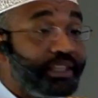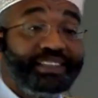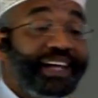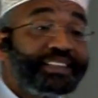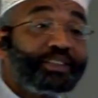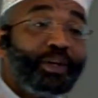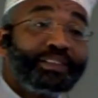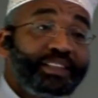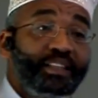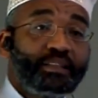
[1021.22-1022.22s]
See, that's
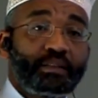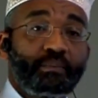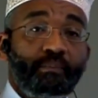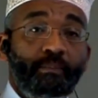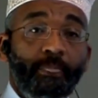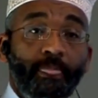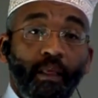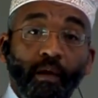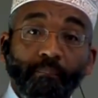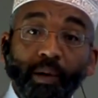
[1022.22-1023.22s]
not it.
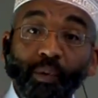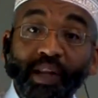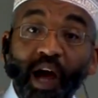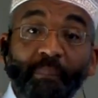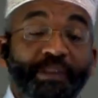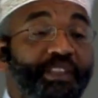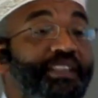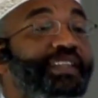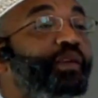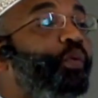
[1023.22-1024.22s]
But what happens
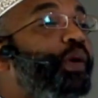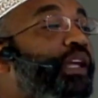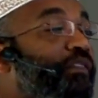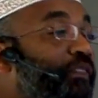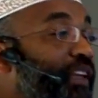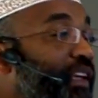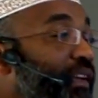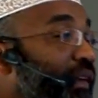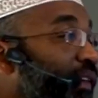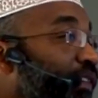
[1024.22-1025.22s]
is that we feel